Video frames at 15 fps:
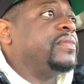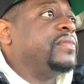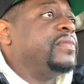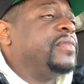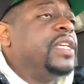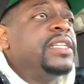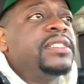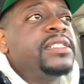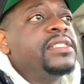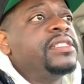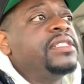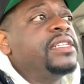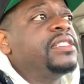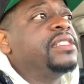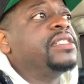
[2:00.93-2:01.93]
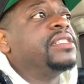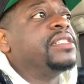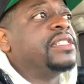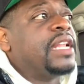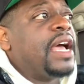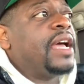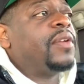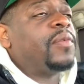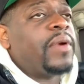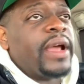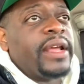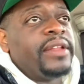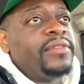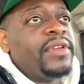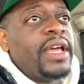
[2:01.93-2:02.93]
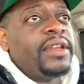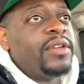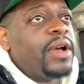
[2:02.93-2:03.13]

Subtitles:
This is not right. Y'all know,